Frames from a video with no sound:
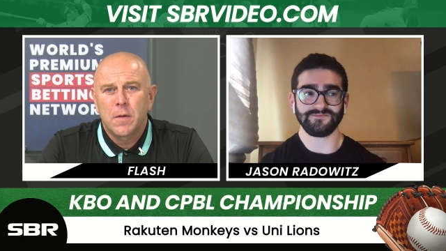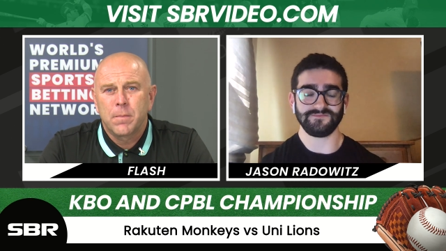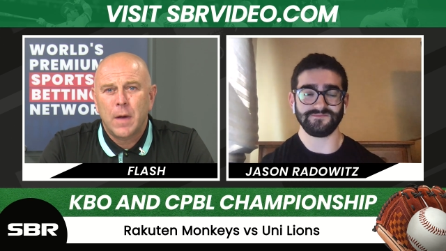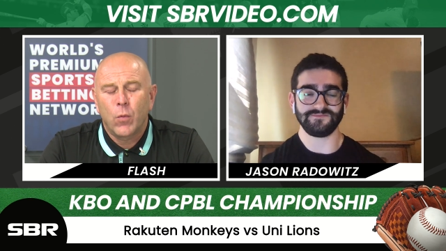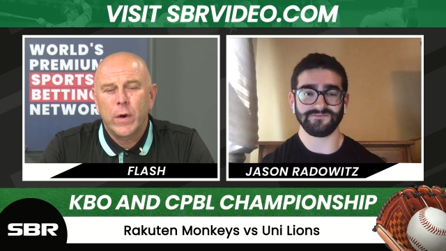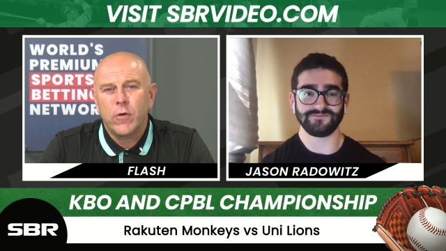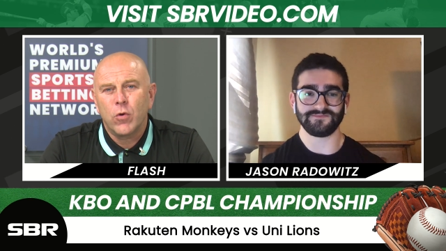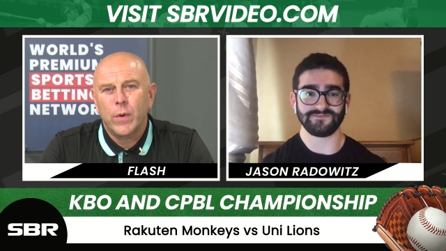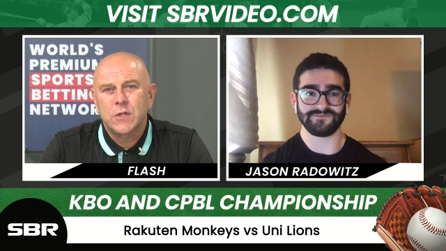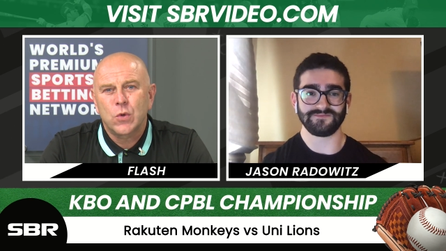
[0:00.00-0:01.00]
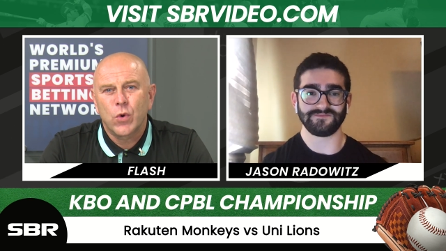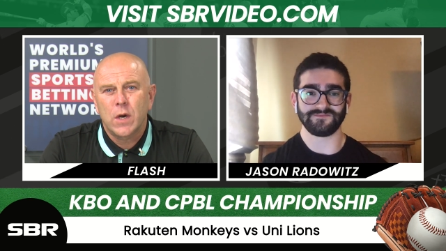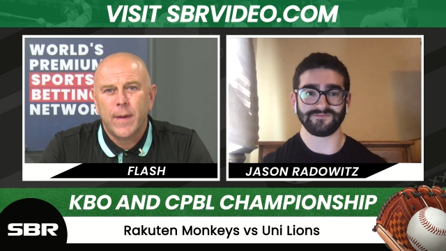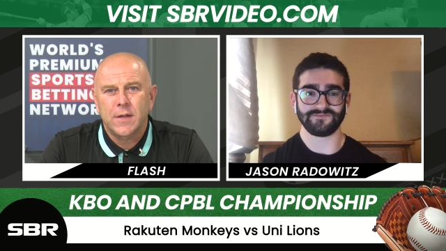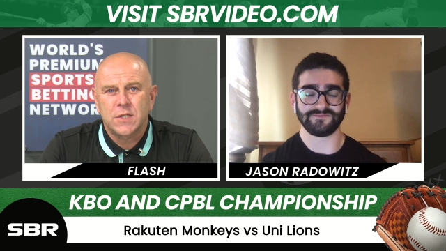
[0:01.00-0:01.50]
Speaker 1: But we're always talking
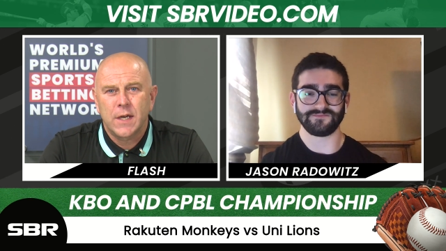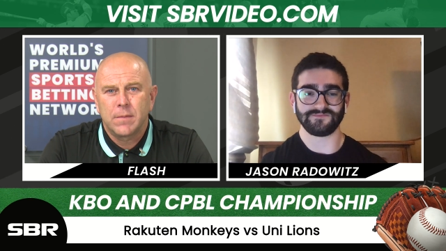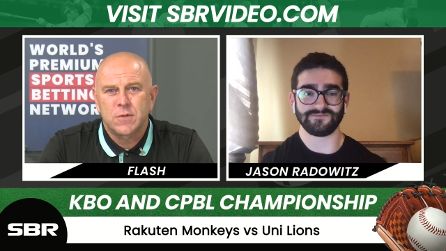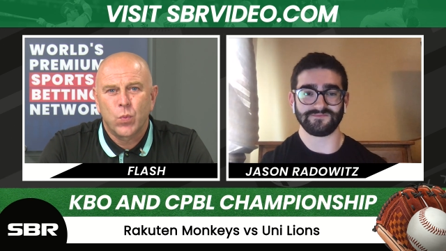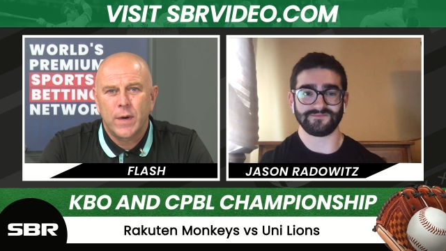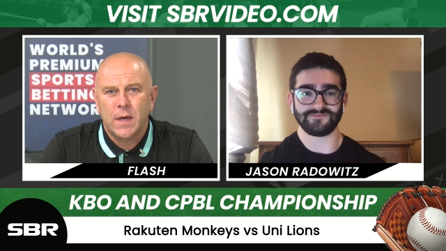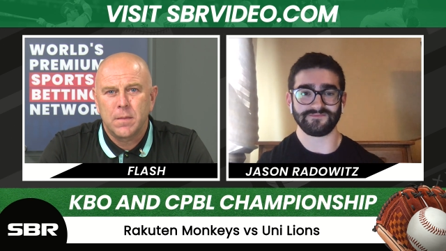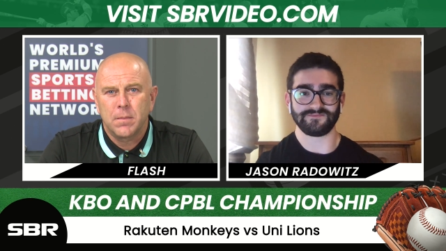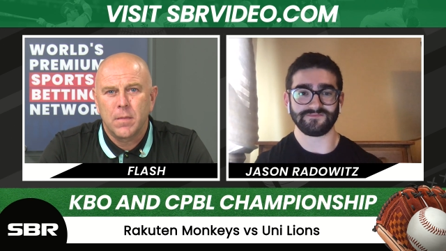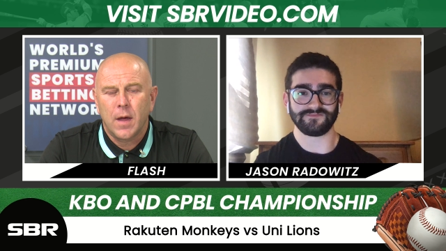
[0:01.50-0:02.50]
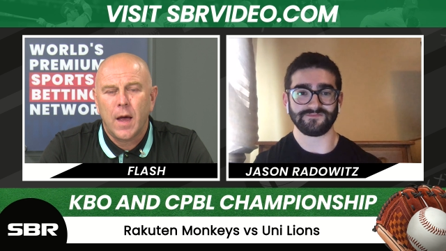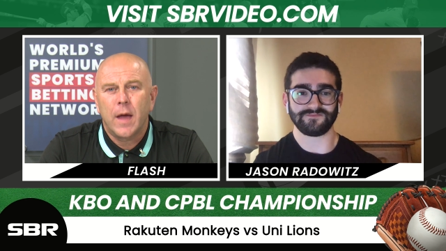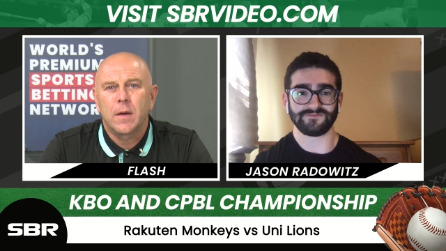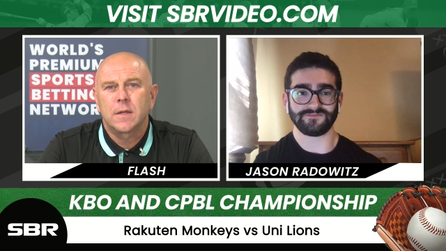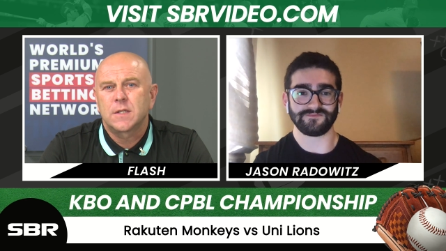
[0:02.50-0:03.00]
about teams winning
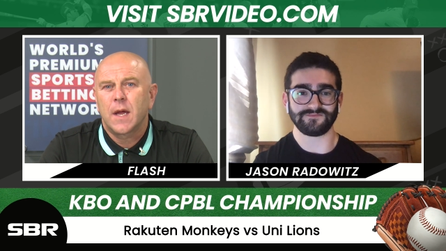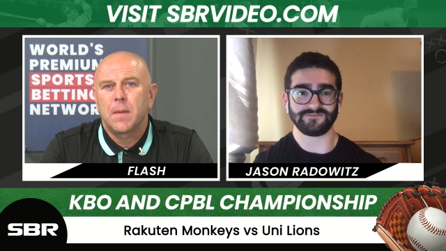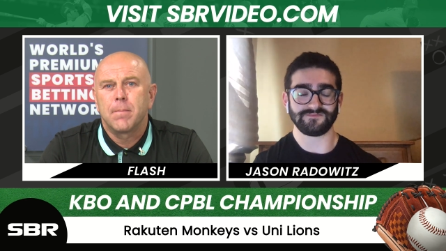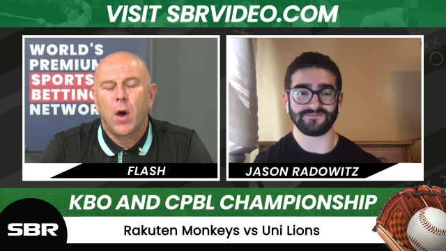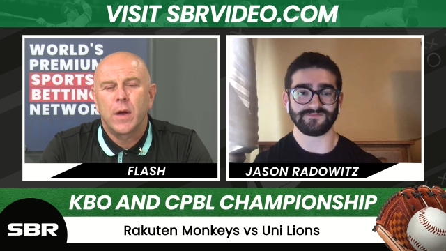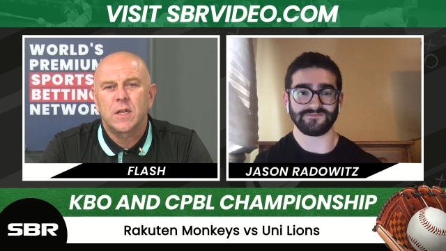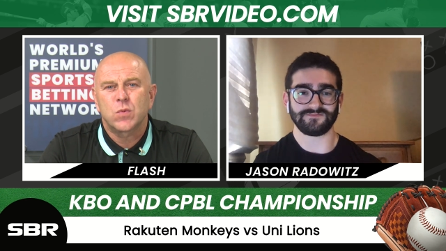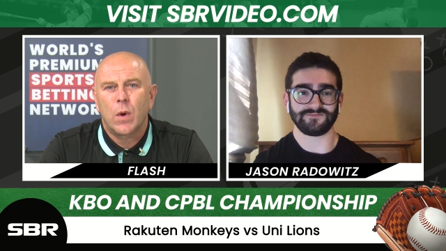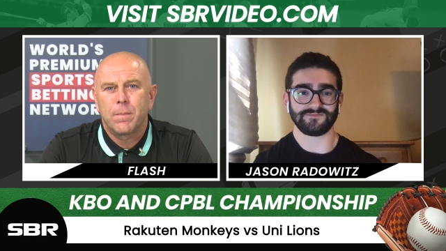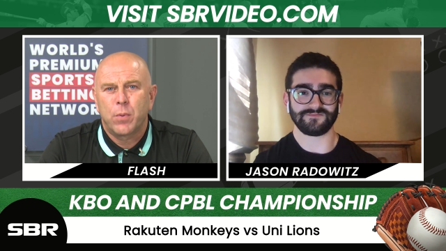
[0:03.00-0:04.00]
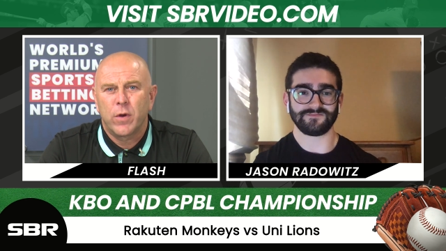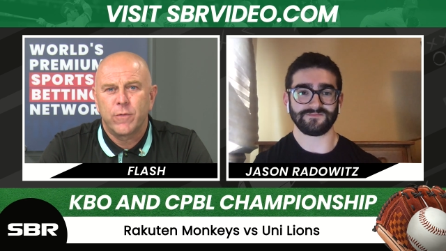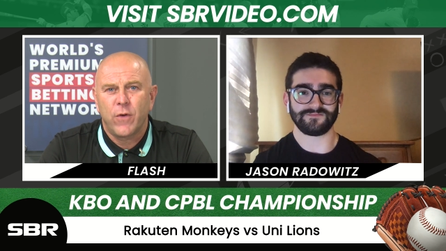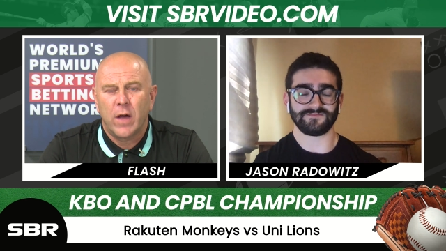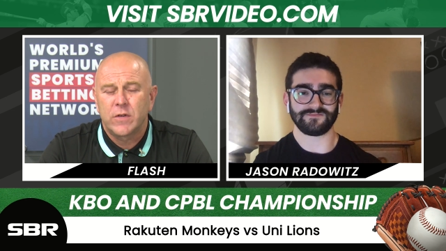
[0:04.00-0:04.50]
and saying minus
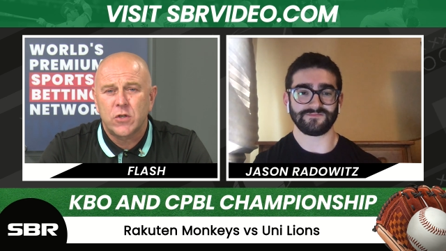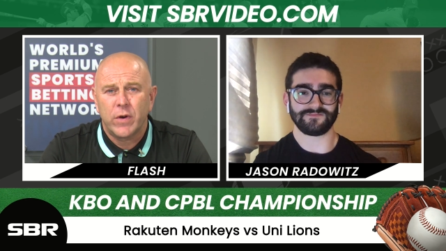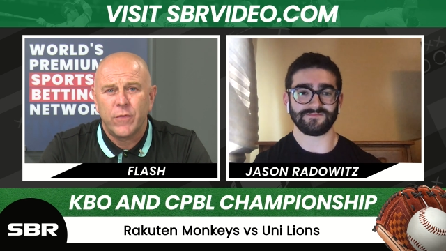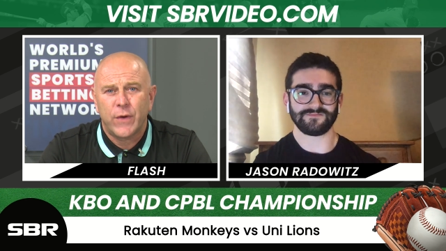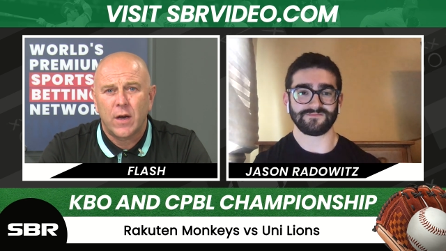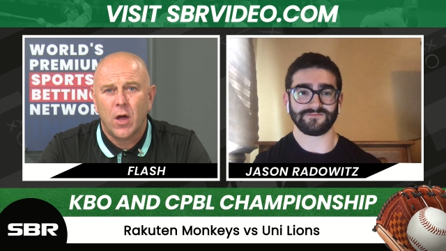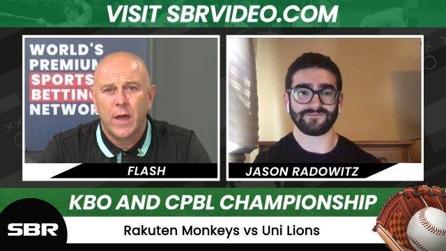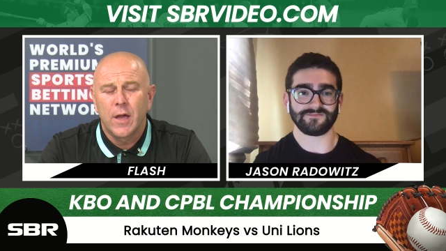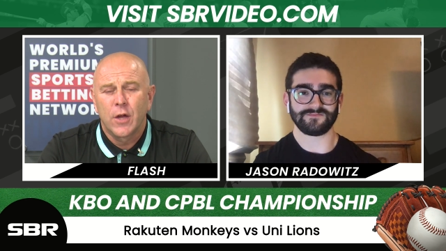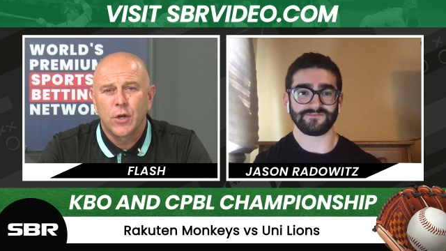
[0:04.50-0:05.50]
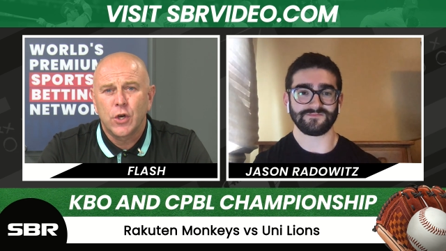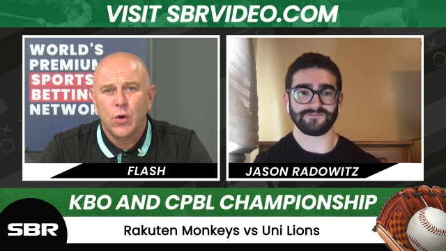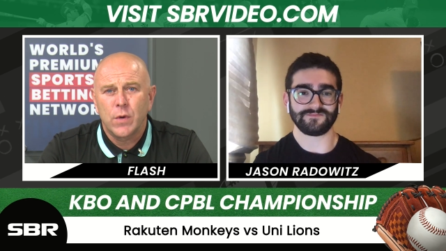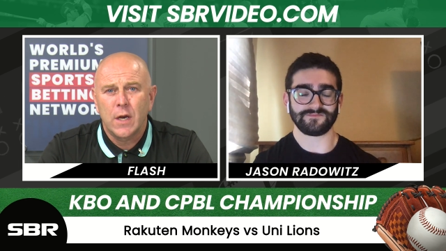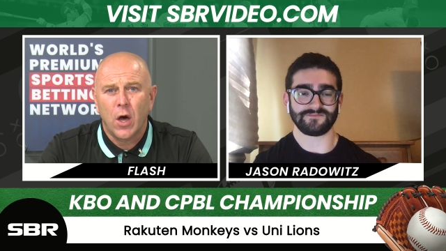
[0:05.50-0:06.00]
1.5. Is there anything like the
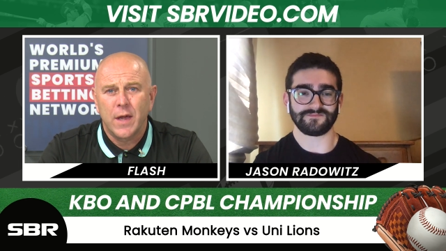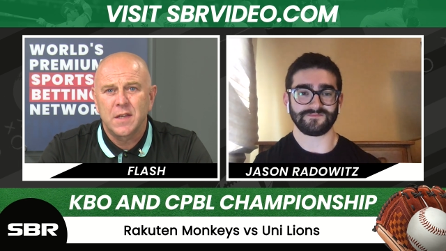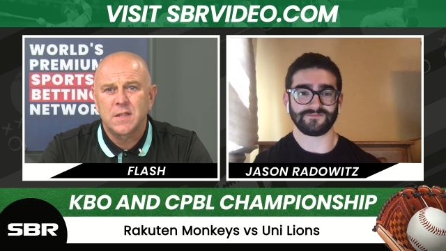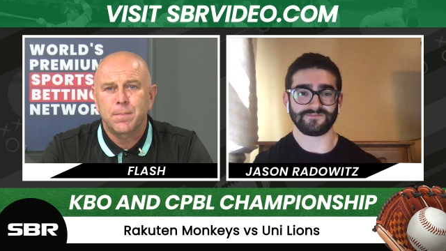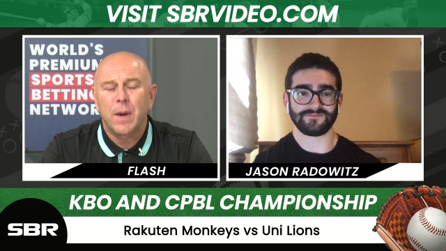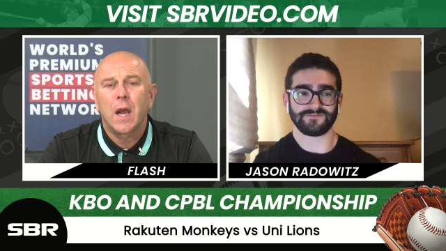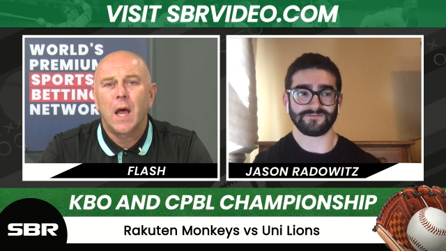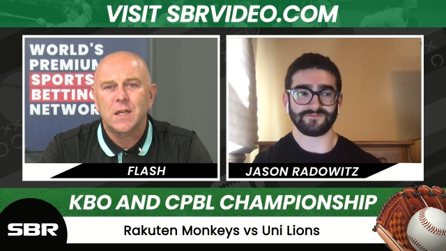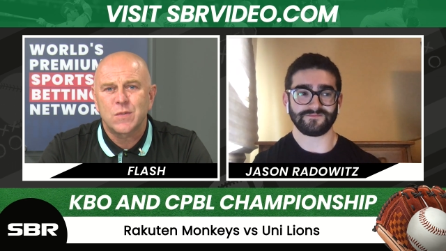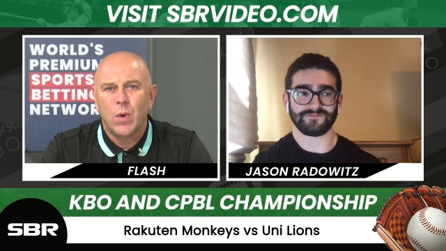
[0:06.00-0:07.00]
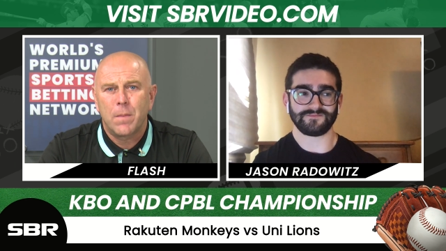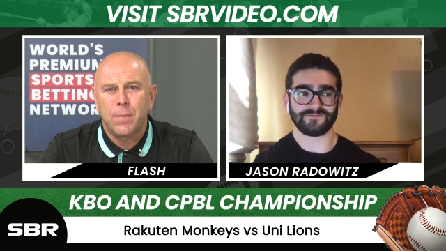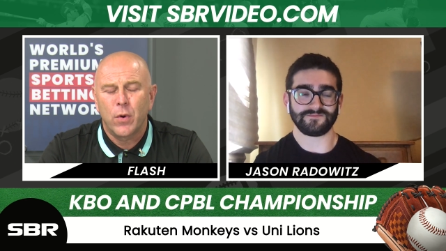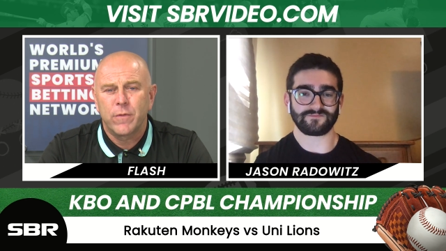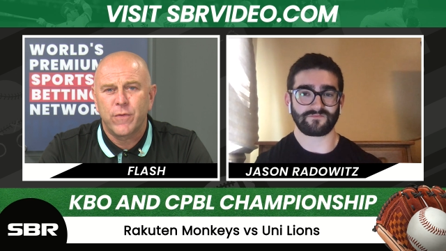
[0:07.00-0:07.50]
Uni Lions plus
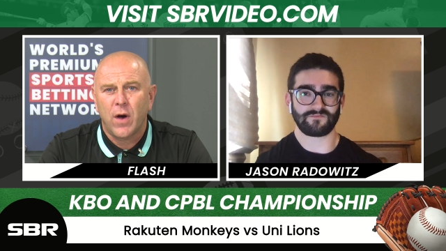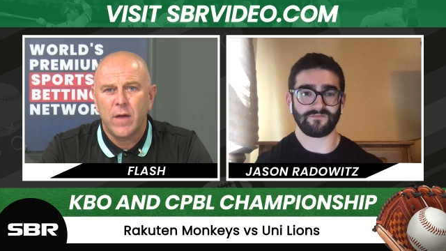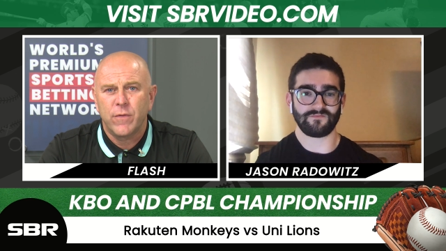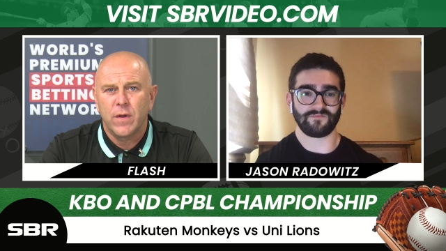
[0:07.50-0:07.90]
1.5?